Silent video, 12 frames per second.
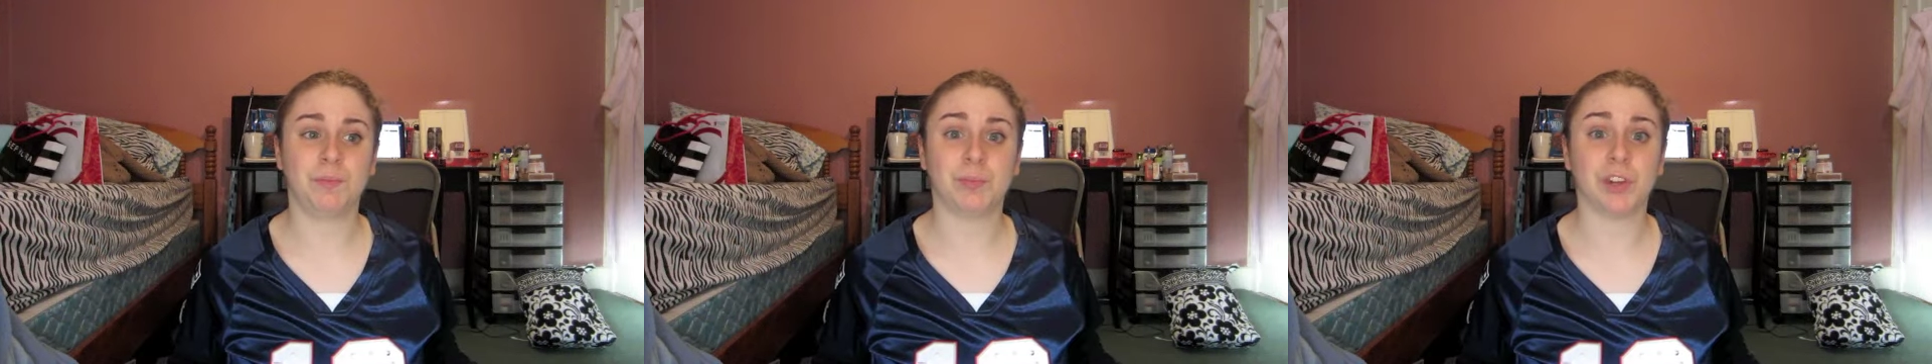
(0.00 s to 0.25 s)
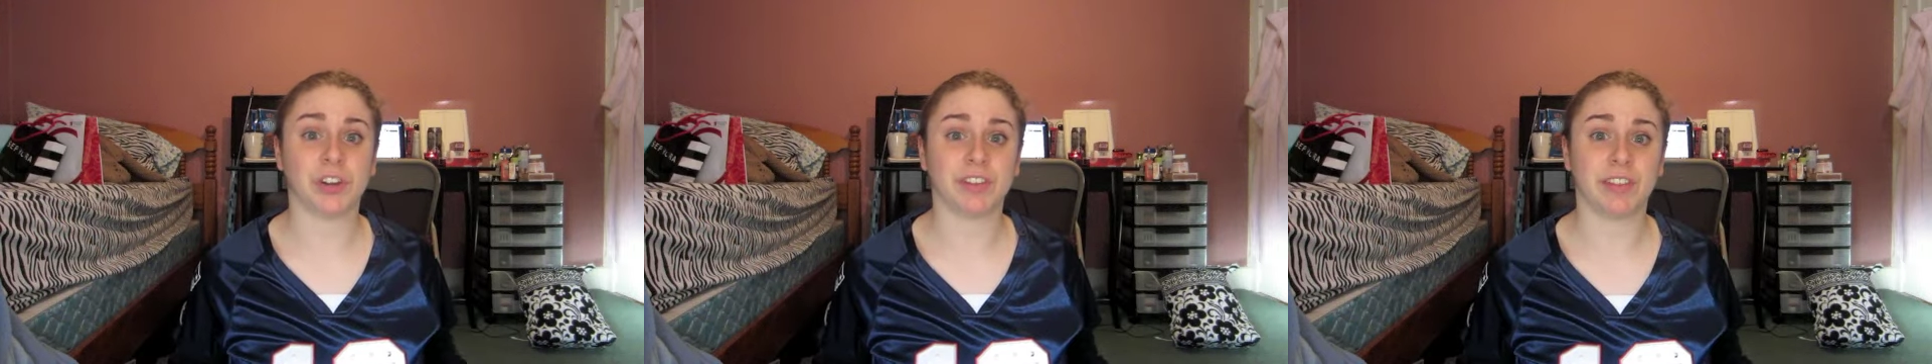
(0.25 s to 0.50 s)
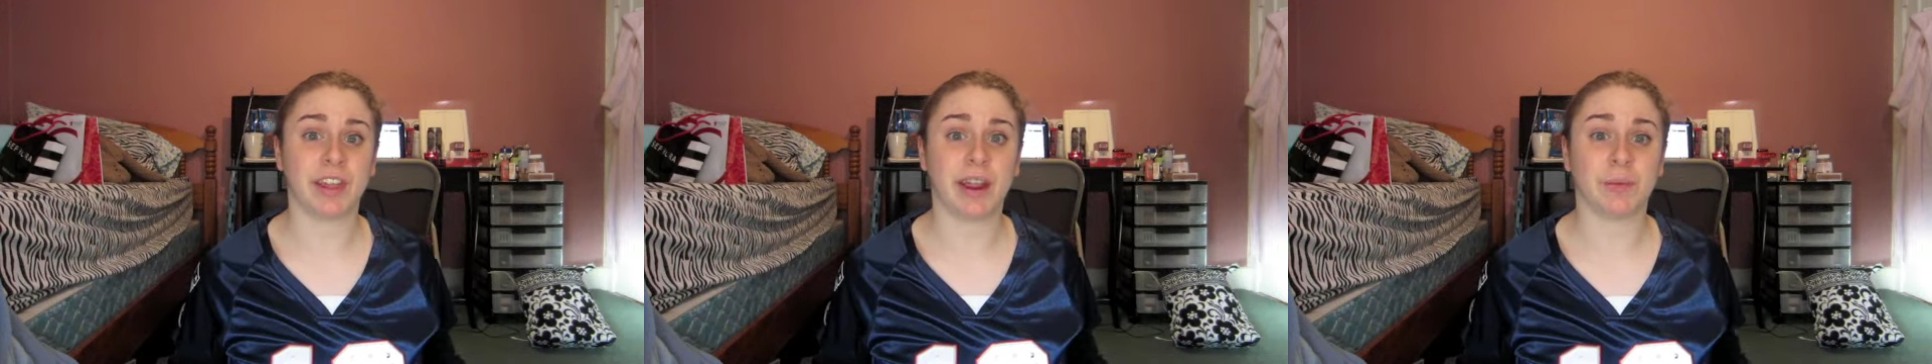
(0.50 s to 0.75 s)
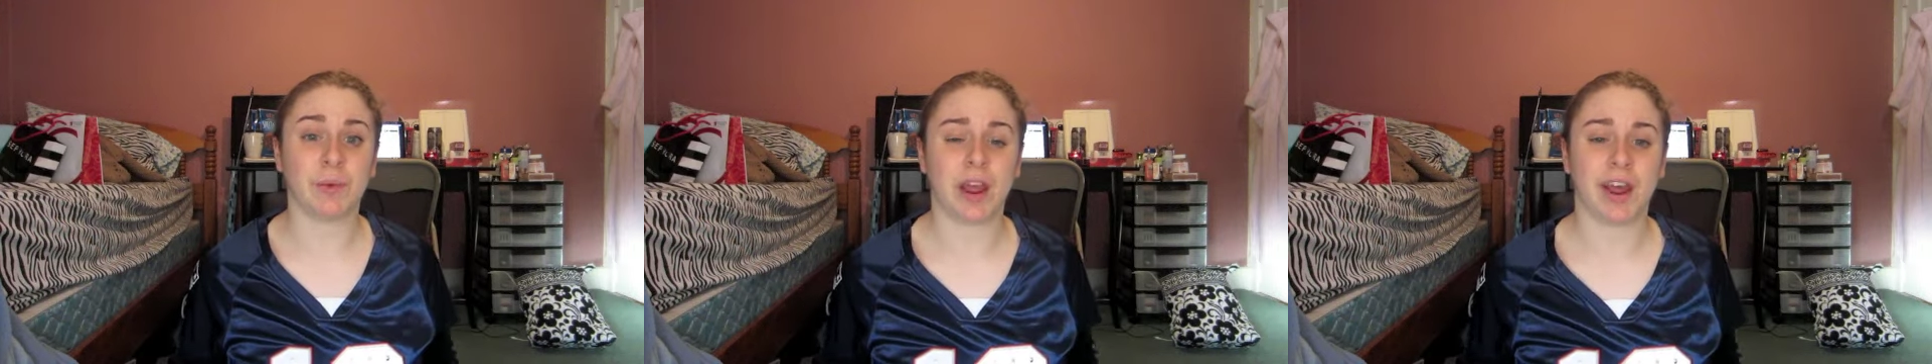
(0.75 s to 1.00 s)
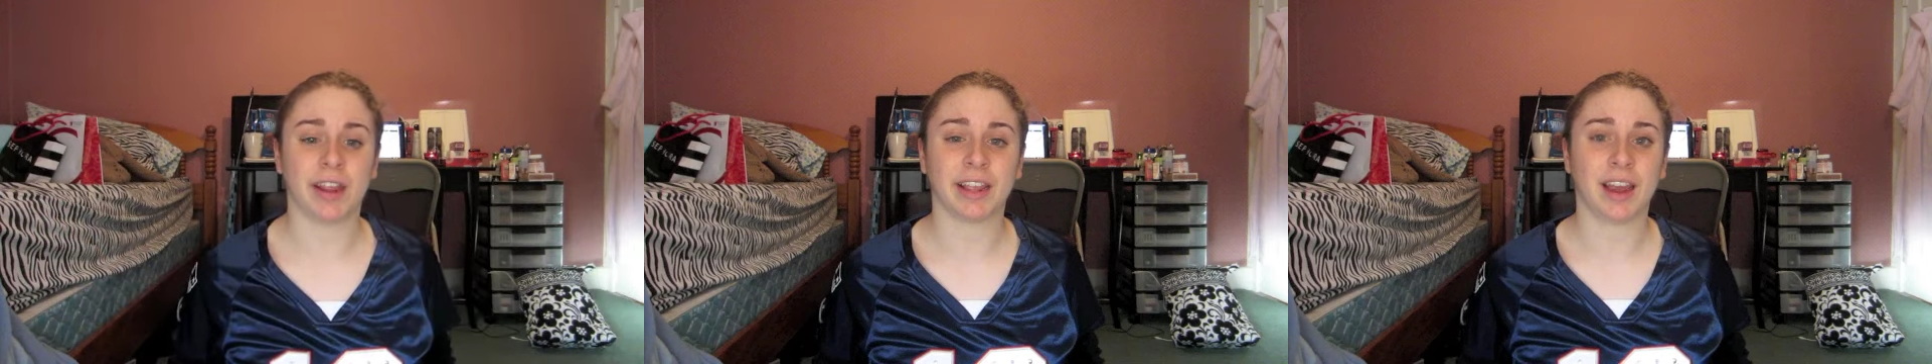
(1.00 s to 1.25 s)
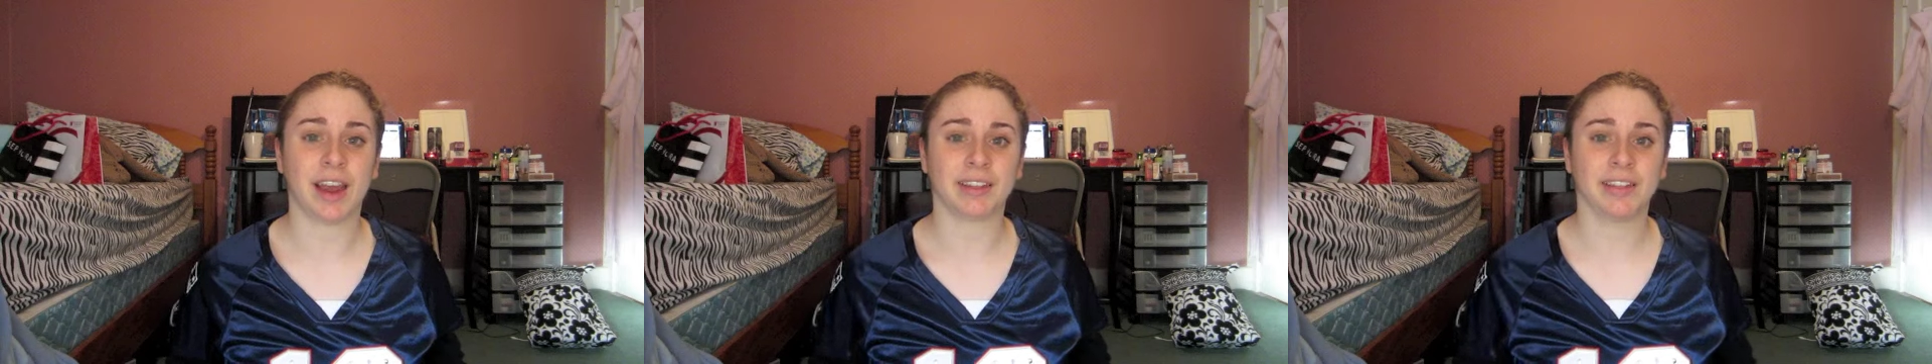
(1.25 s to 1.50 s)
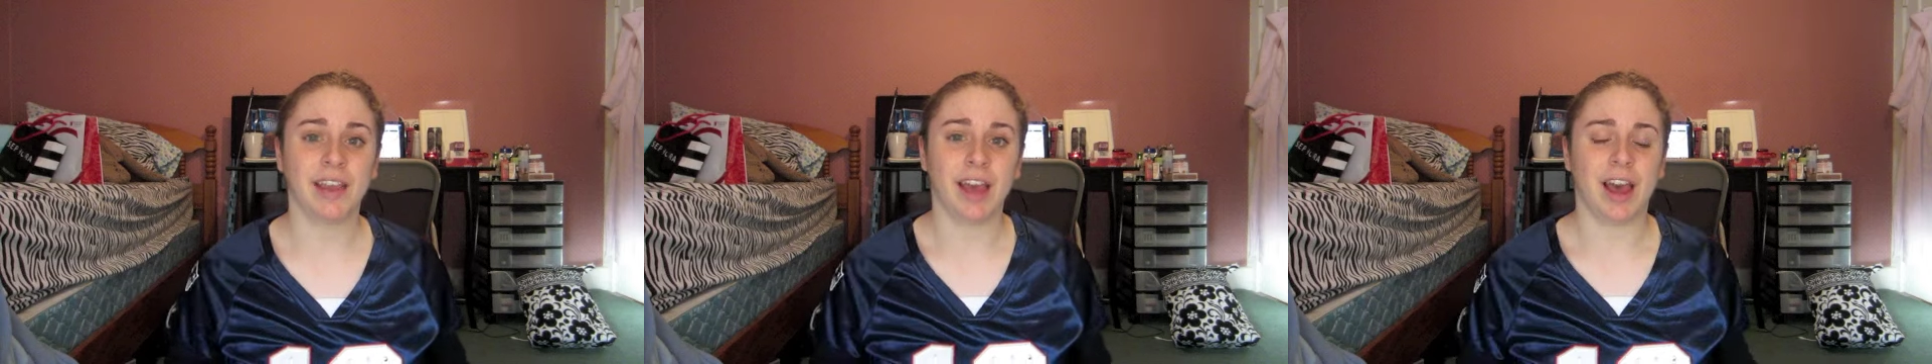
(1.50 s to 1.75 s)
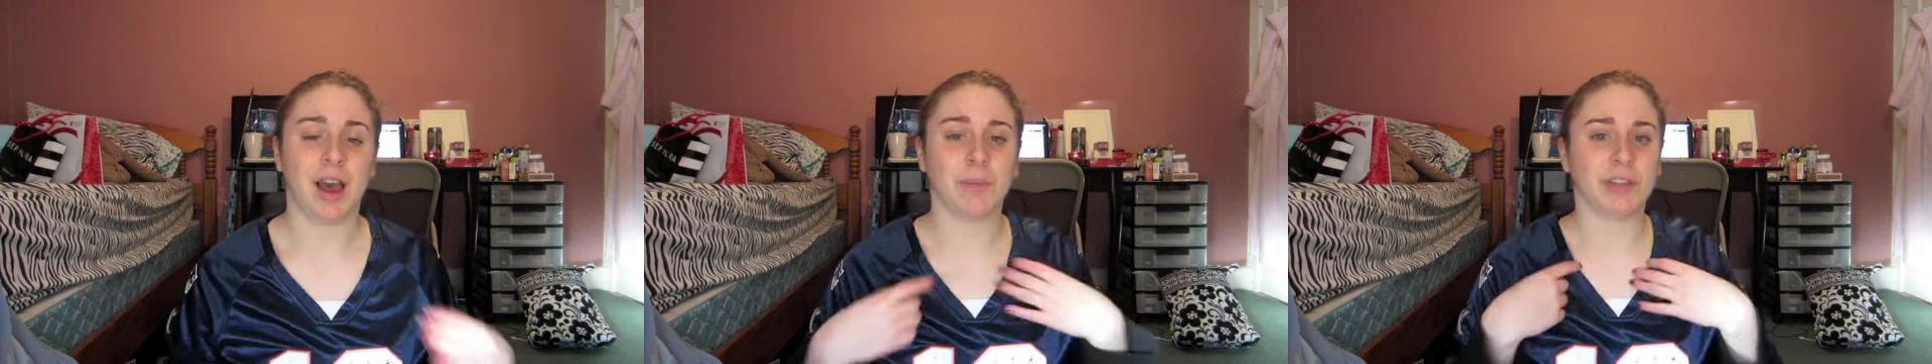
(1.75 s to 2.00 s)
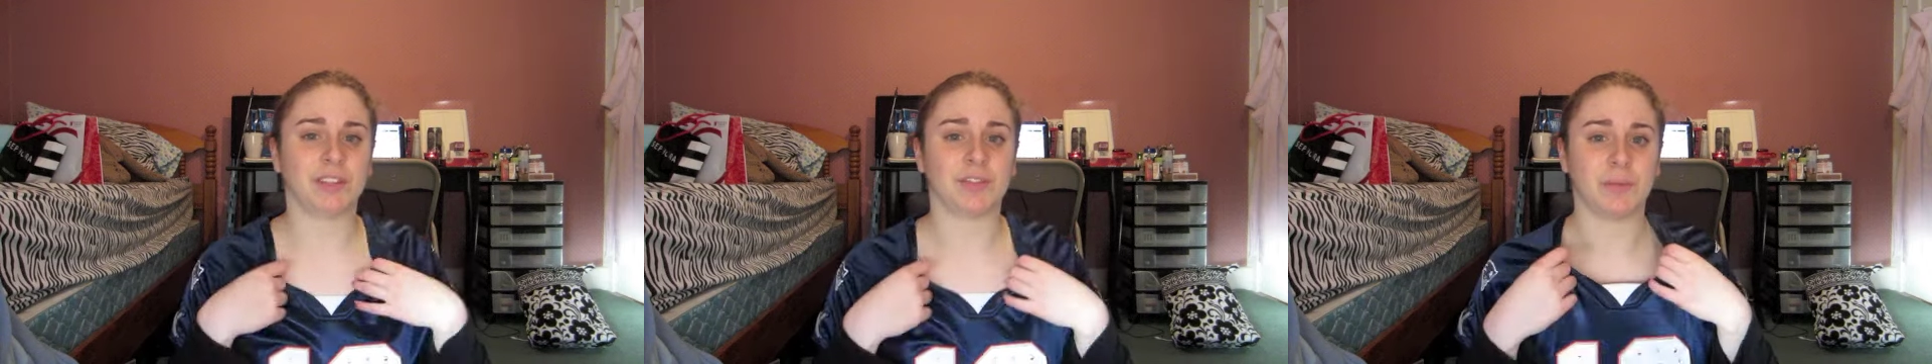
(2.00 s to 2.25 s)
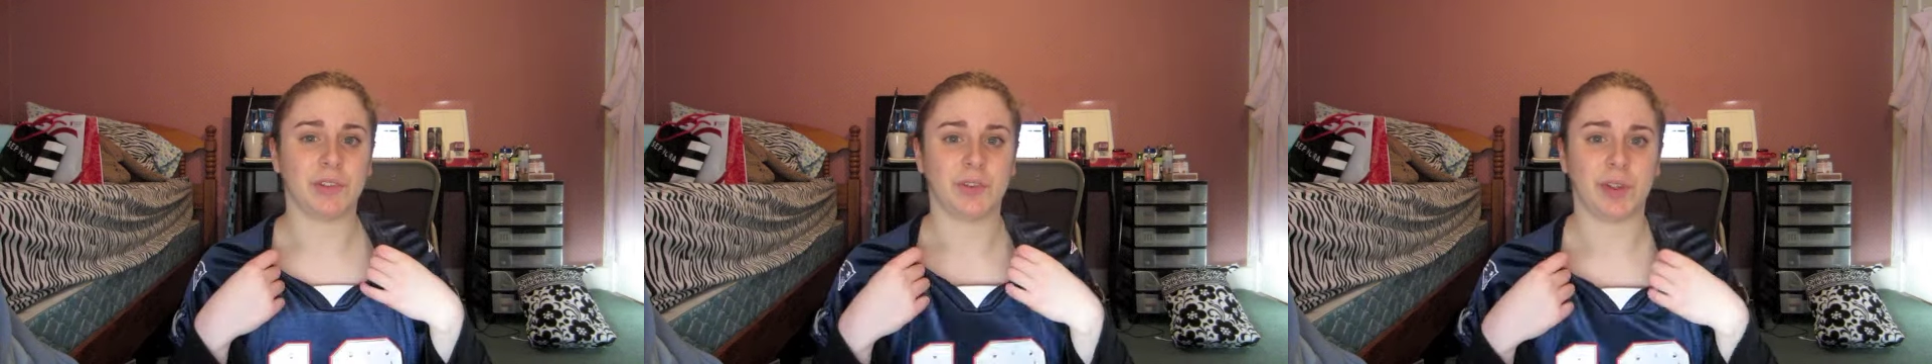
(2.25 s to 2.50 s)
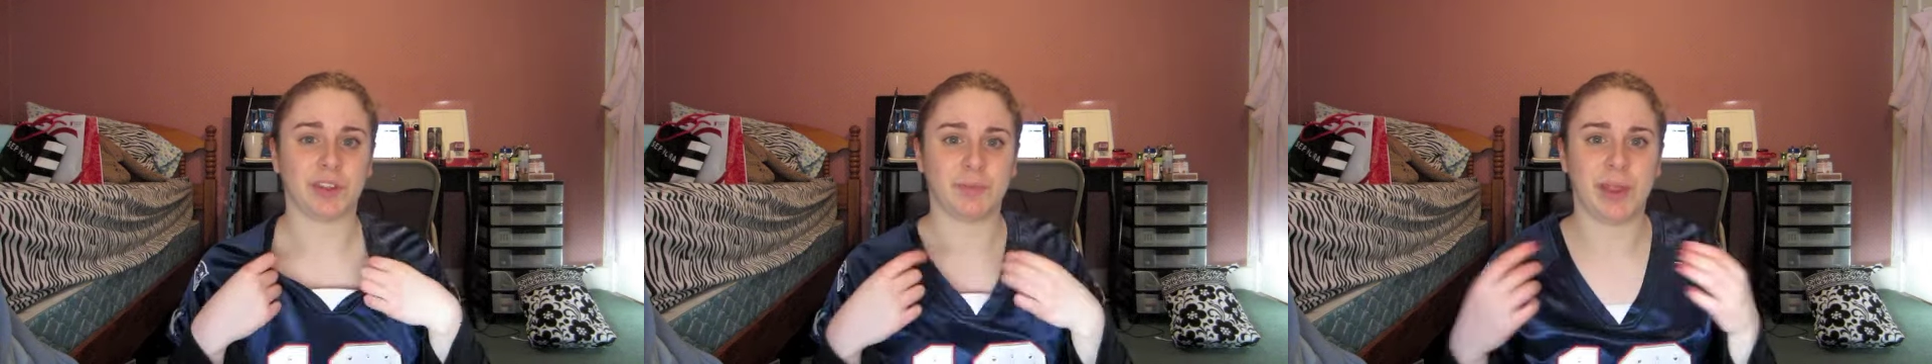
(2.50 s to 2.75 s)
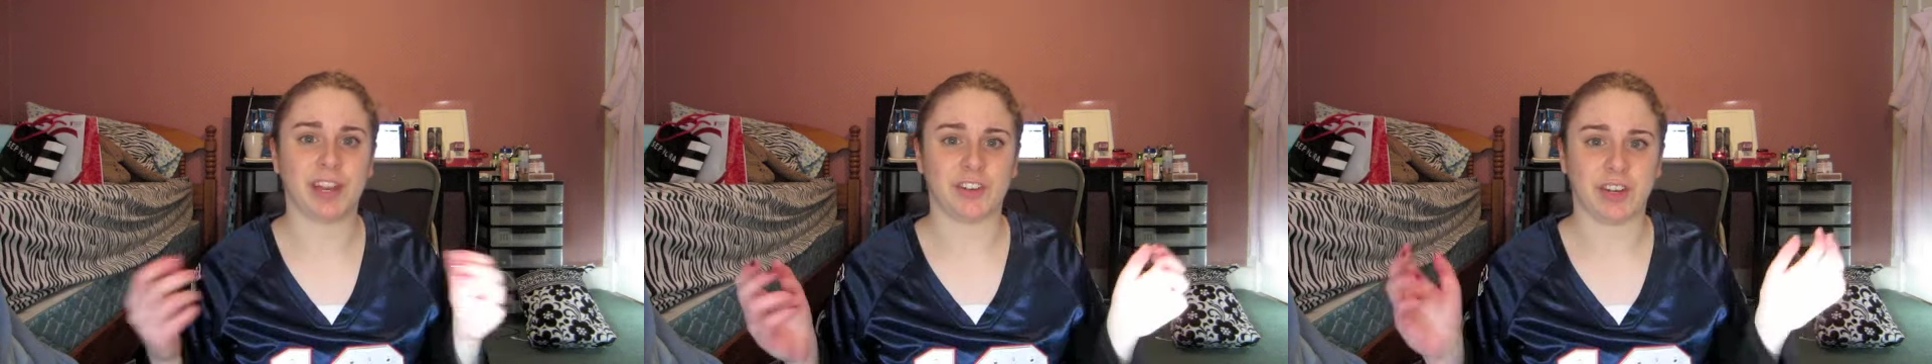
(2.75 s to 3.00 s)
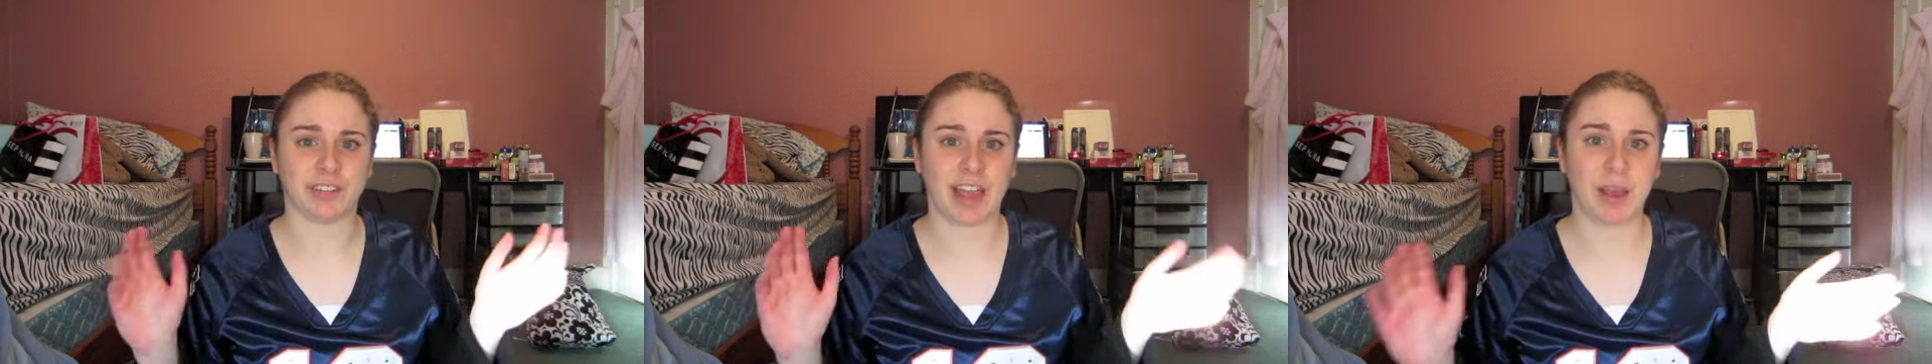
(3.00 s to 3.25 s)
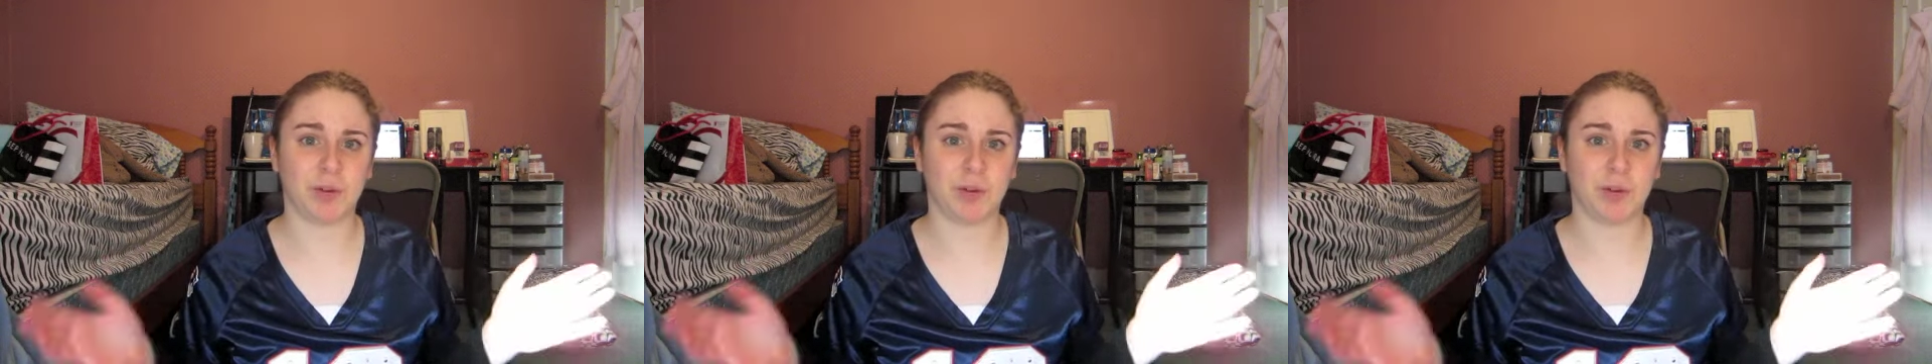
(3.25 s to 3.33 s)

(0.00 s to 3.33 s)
jersey that I got. It's from the New England Patriots.